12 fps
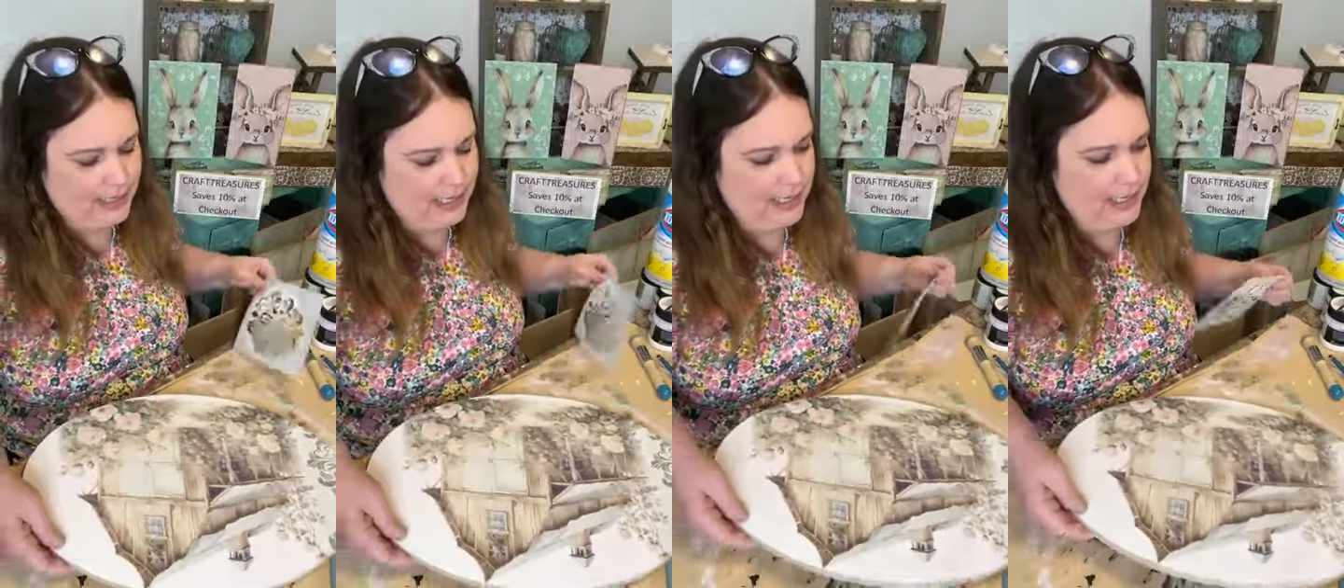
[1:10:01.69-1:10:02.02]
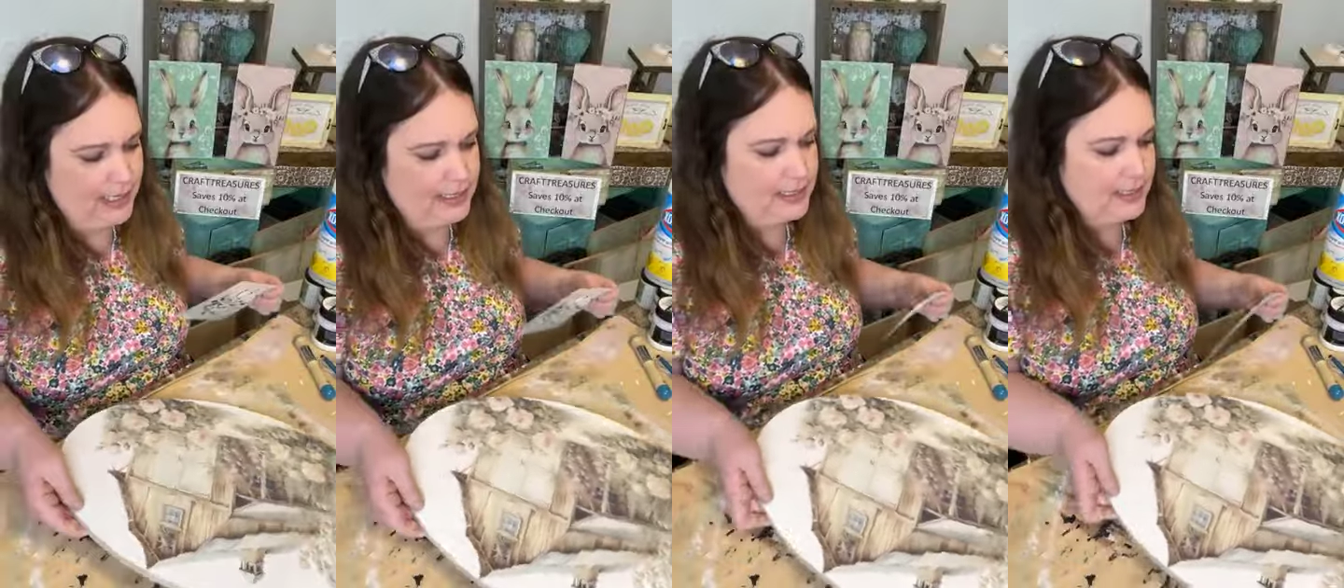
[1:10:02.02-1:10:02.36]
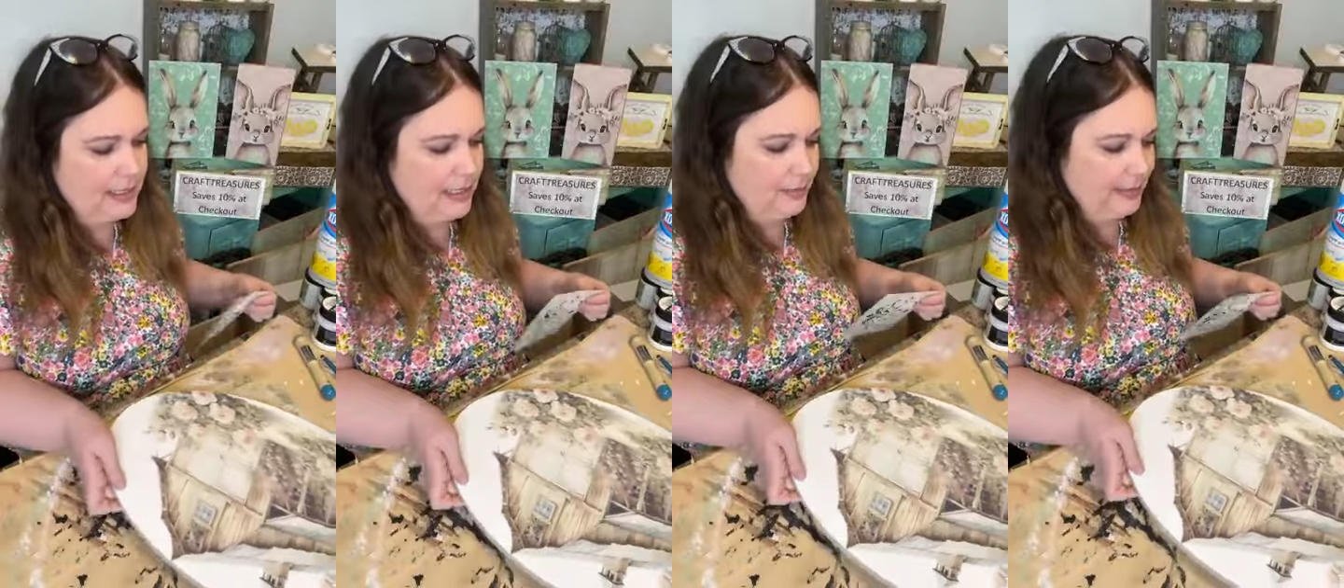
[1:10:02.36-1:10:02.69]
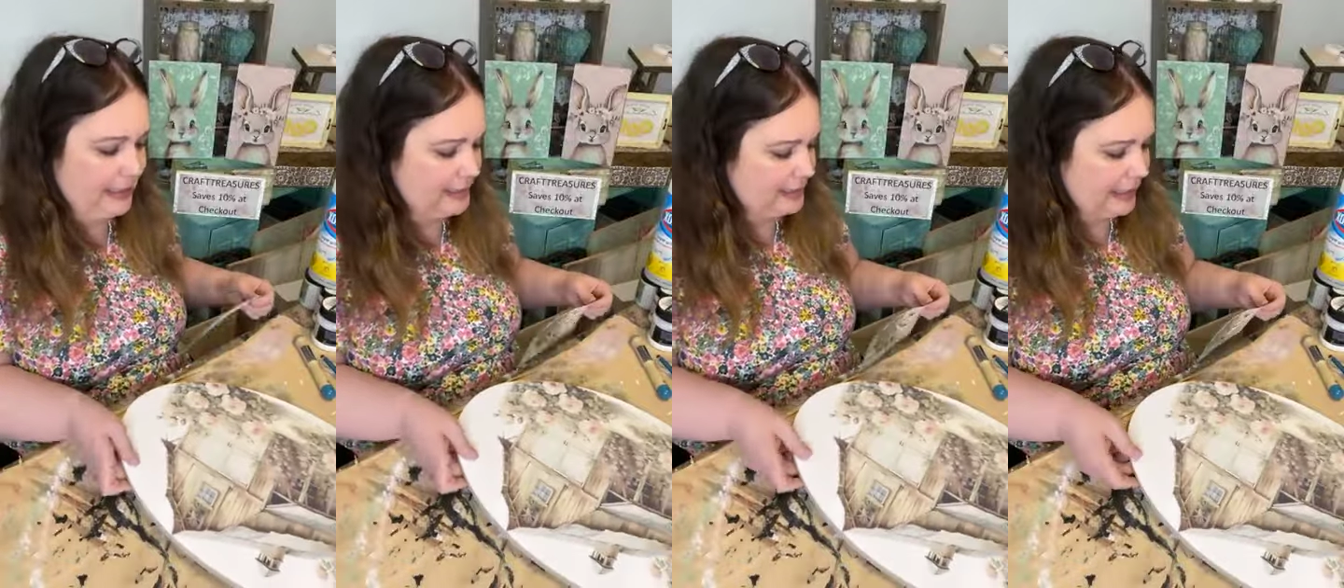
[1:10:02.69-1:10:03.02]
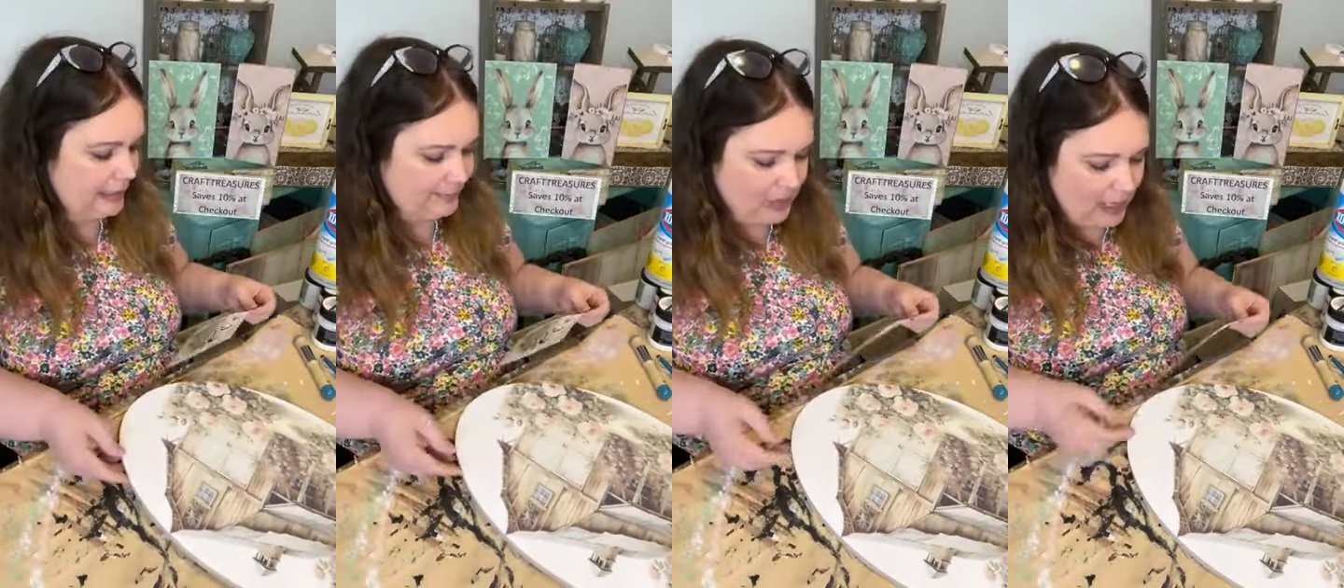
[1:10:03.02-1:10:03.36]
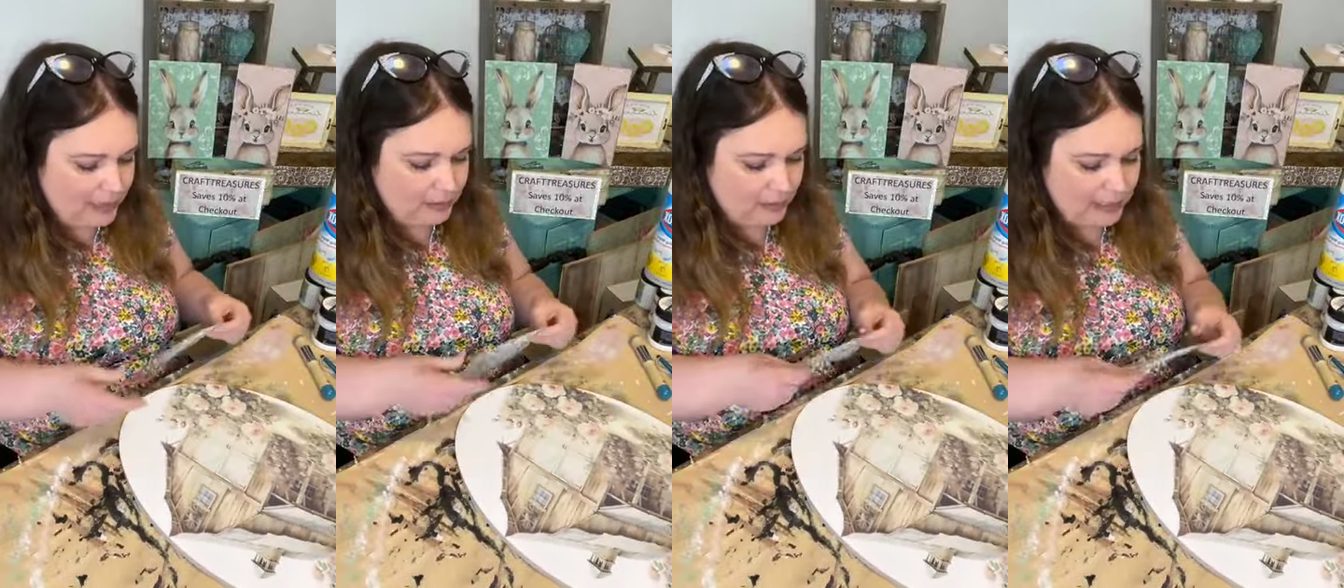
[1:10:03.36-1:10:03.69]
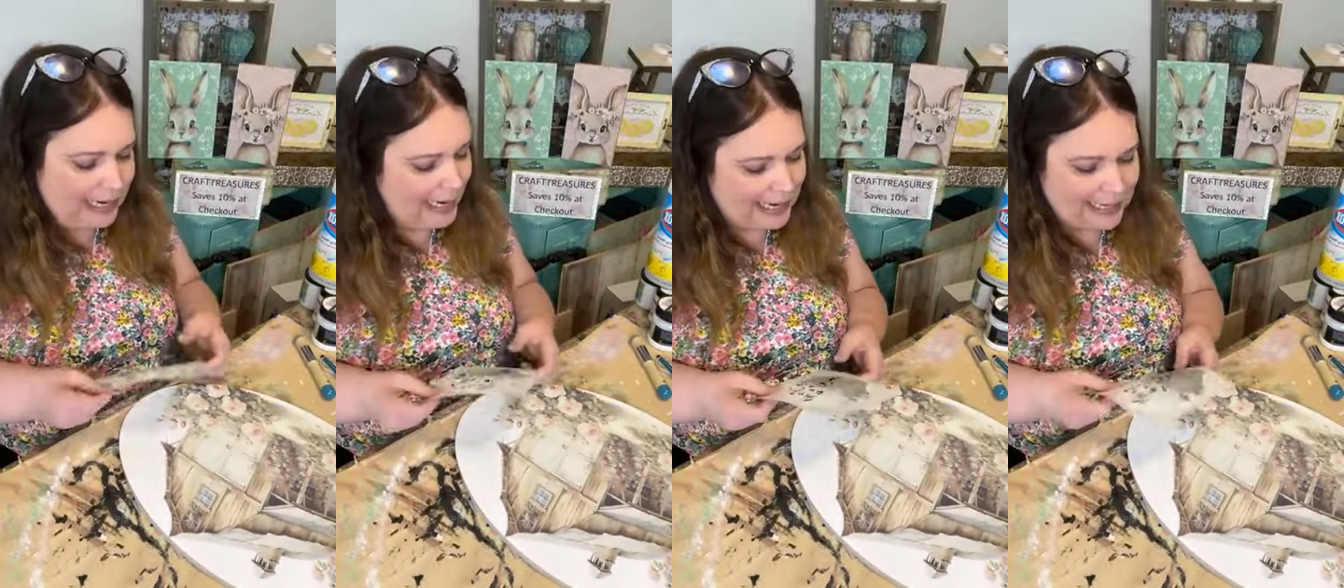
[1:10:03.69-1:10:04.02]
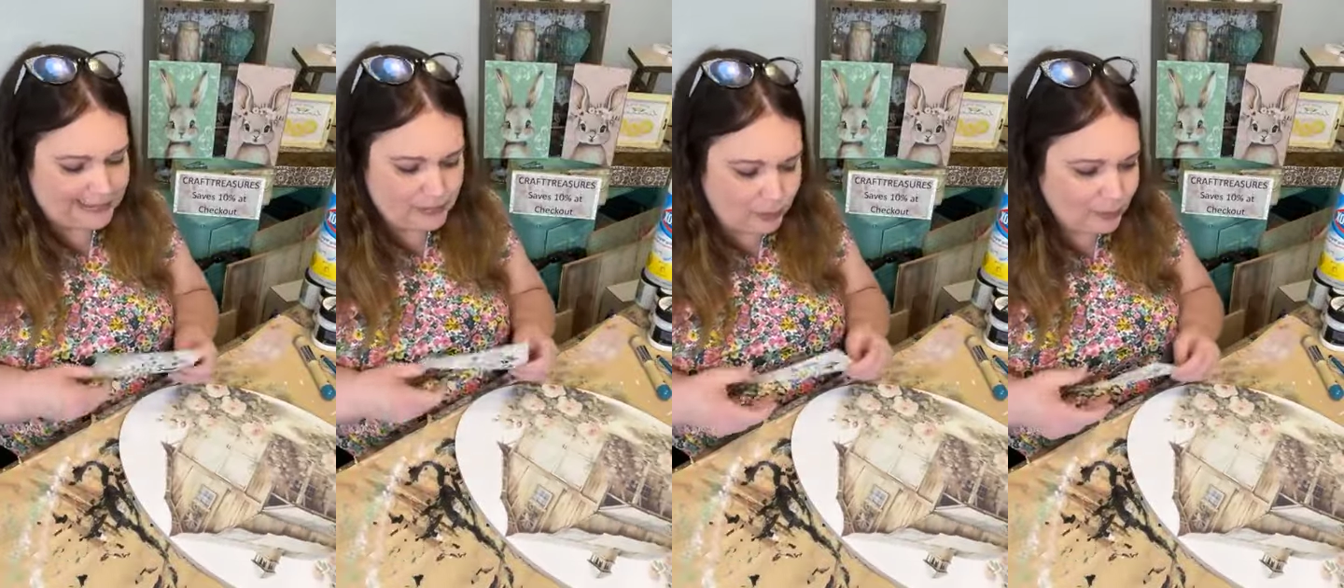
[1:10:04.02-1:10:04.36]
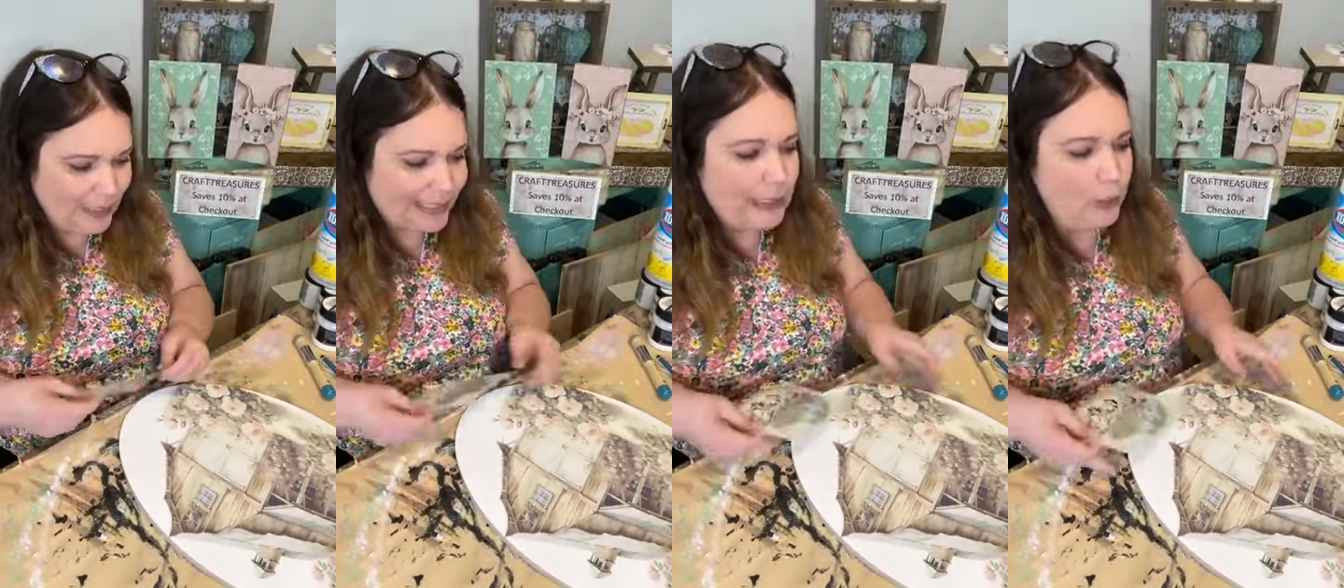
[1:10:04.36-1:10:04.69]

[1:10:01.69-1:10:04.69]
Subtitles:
And like I said, I don't